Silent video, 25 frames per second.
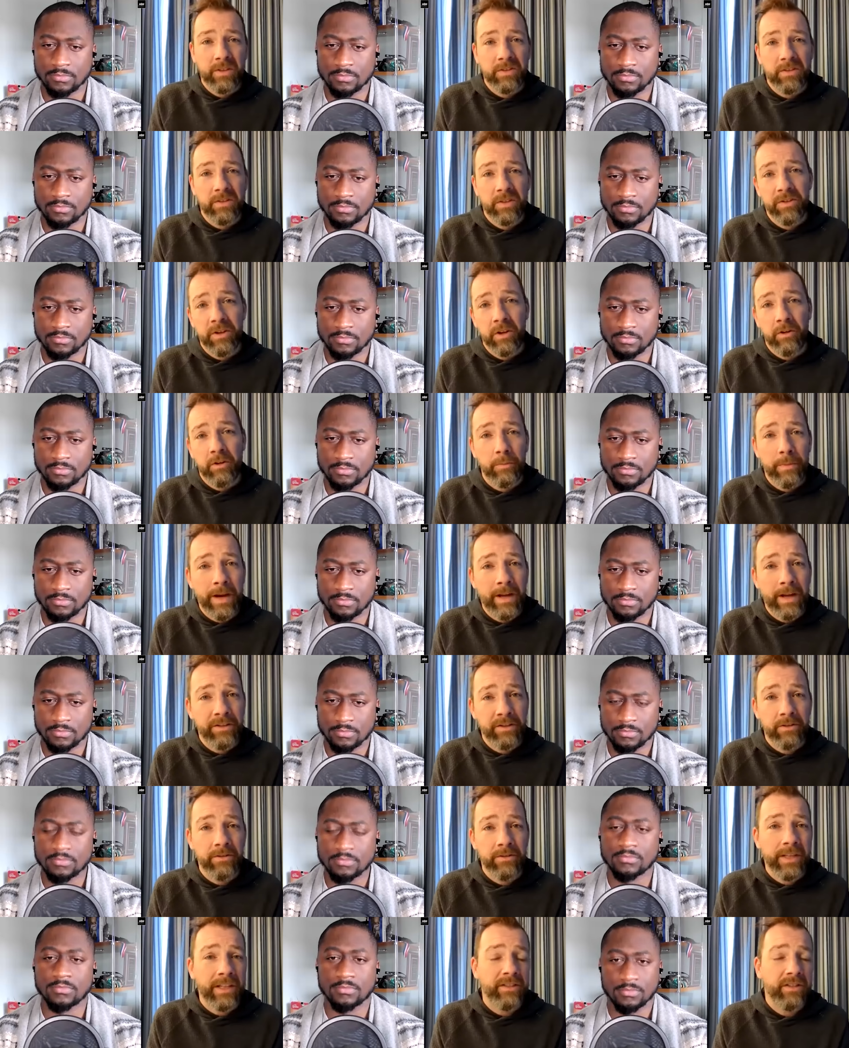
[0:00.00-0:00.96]
Speaker 1: general
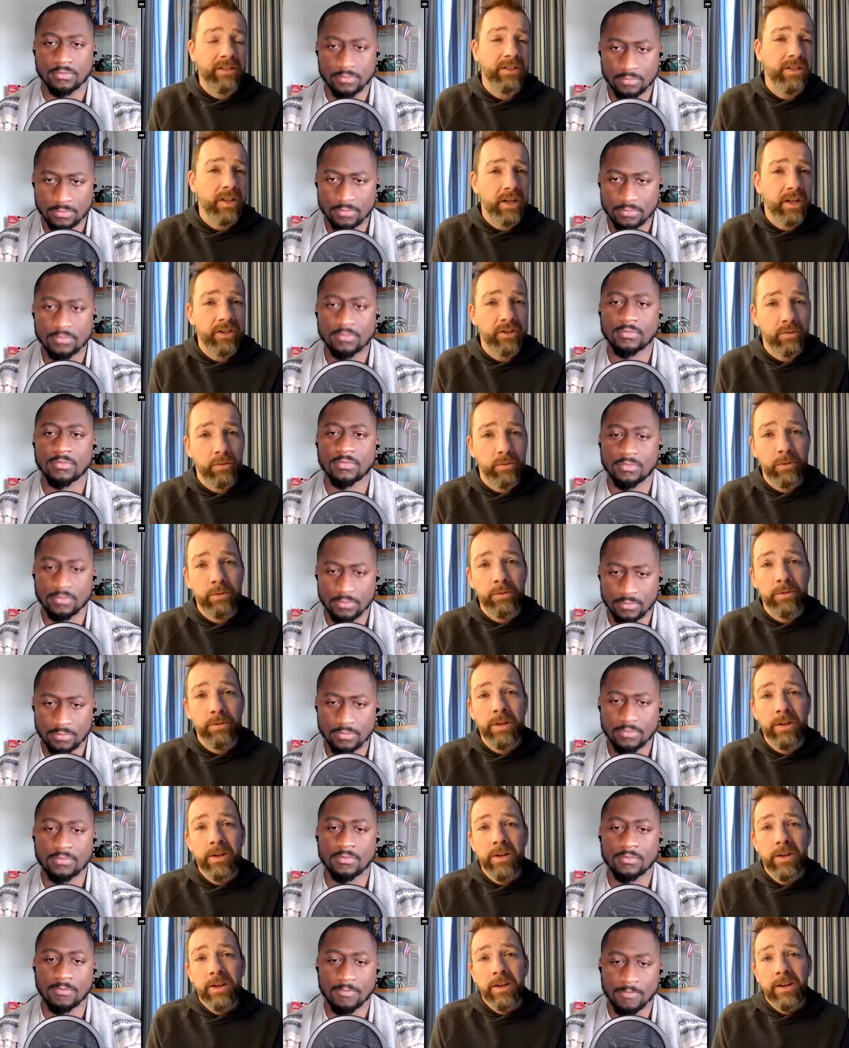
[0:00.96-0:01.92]
manager. That's just not true.
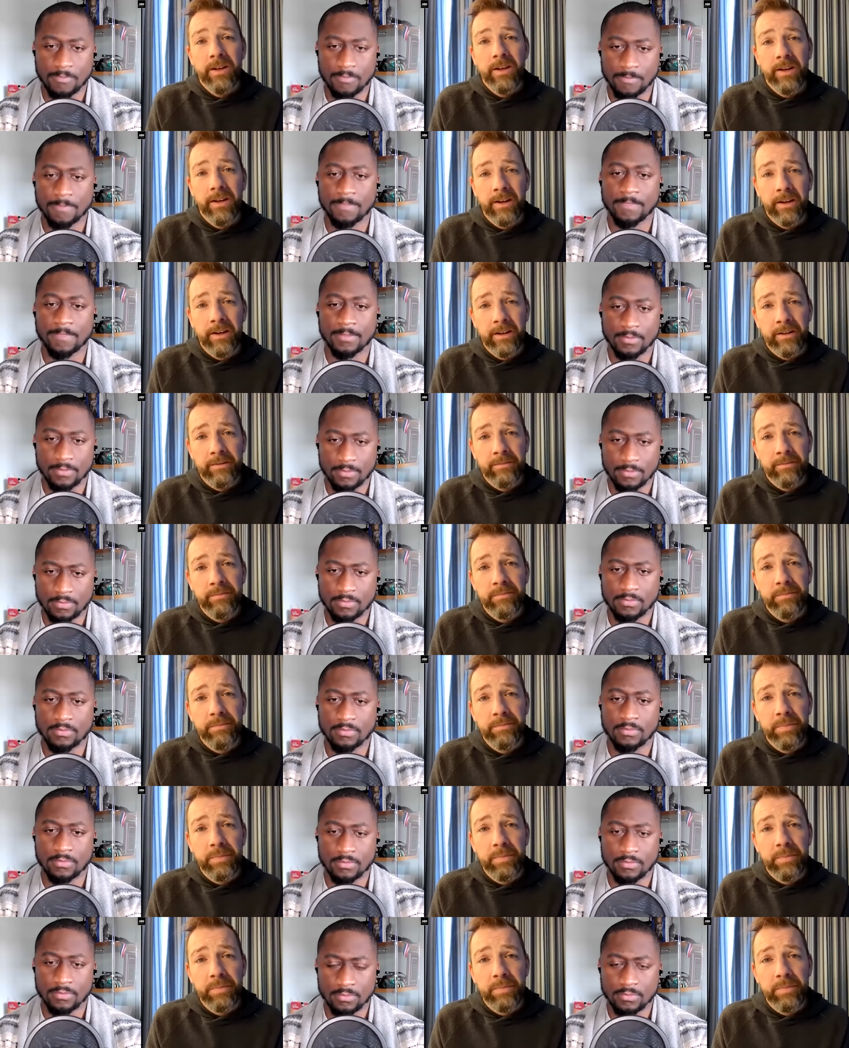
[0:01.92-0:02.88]
Um,
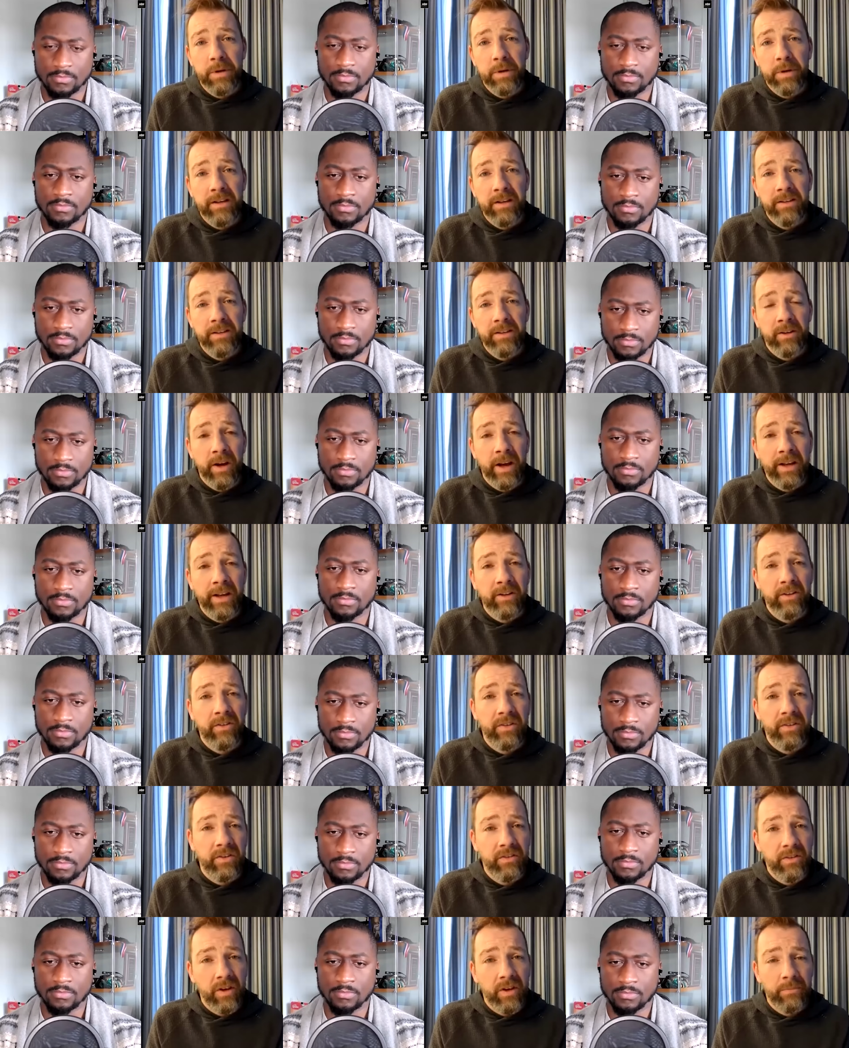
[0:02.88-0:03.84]
but, you know, I could see
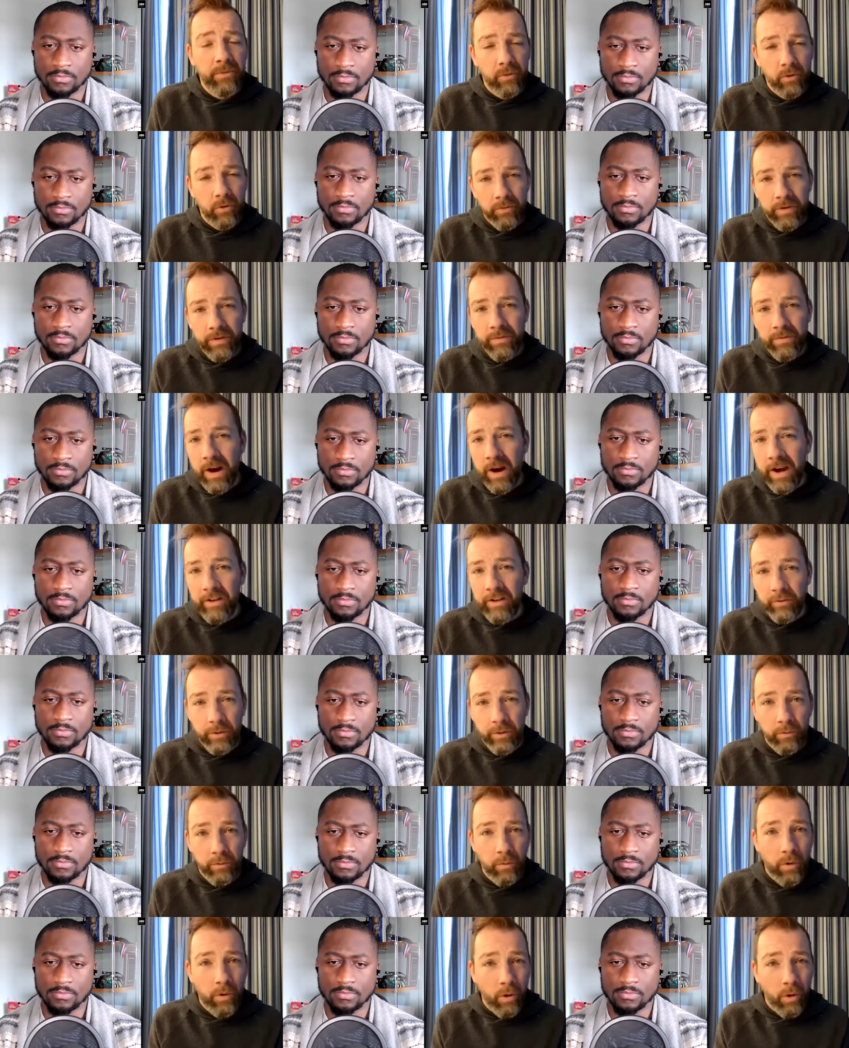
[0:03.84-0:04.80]
some sort of advisory
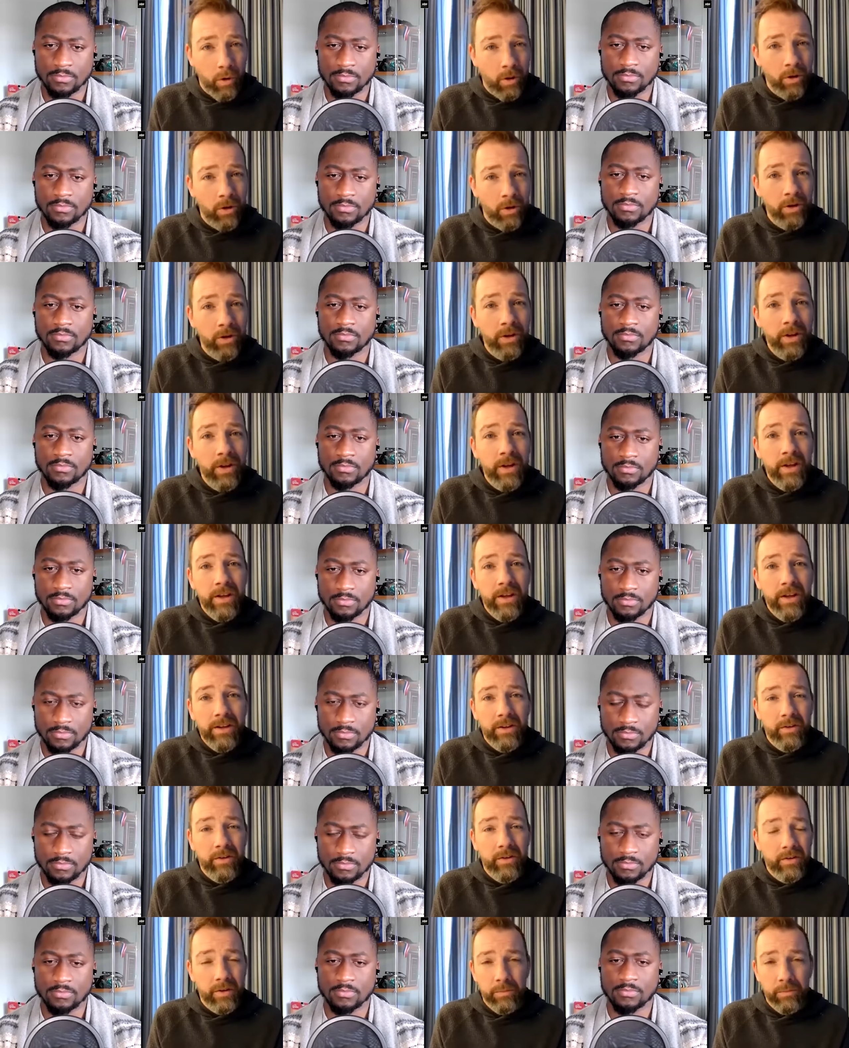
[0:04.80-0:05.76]
role, you
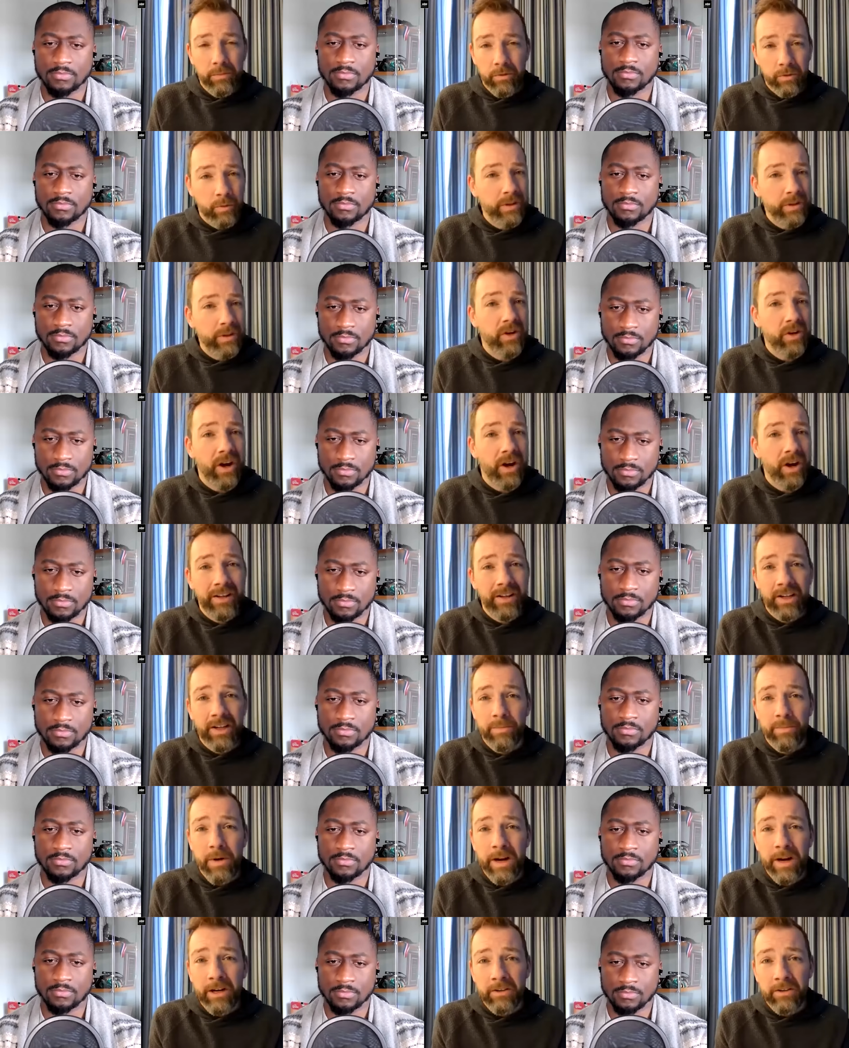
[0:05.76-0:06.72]
know, similar to what Scott
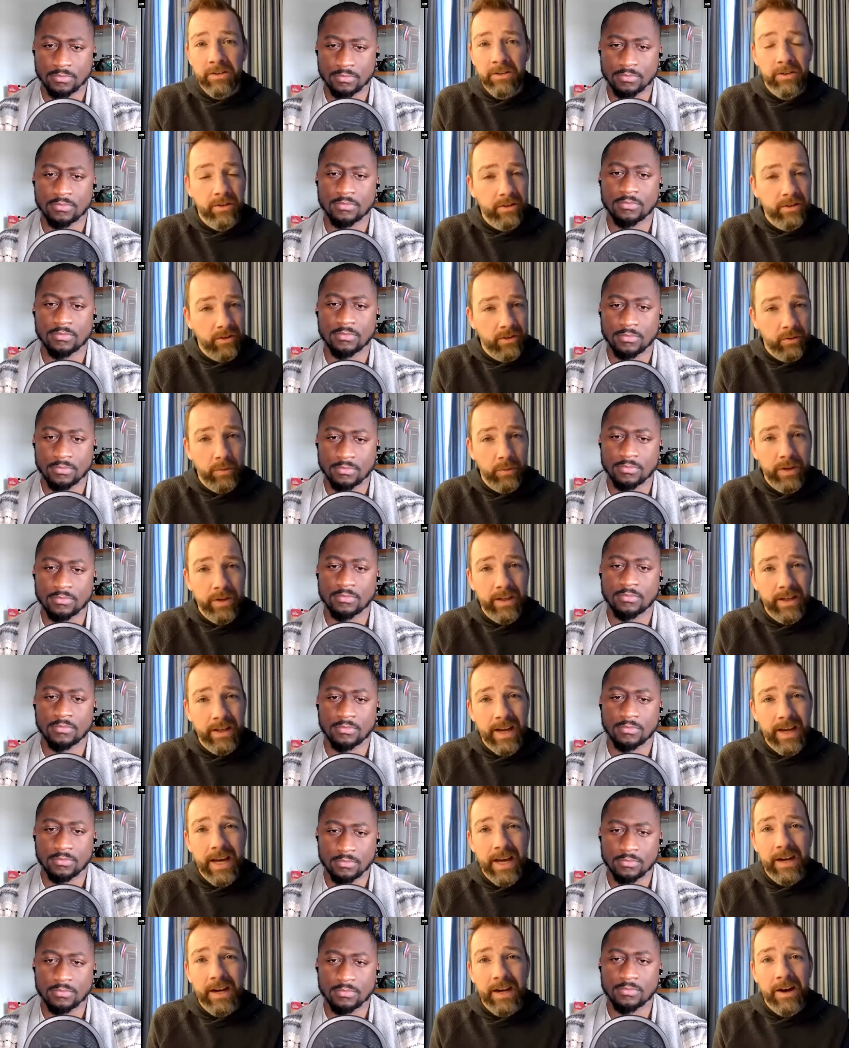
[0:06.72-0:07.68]
Niedermayer took this week in
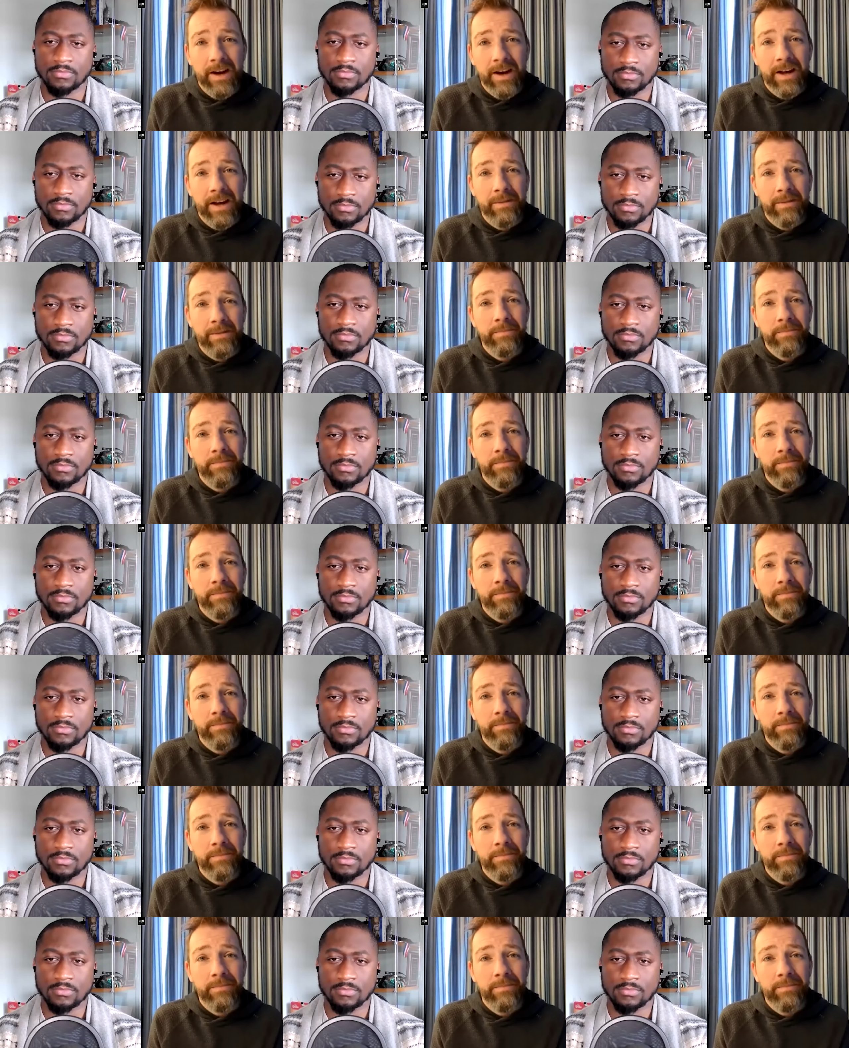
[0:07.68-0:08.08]
Anaheim.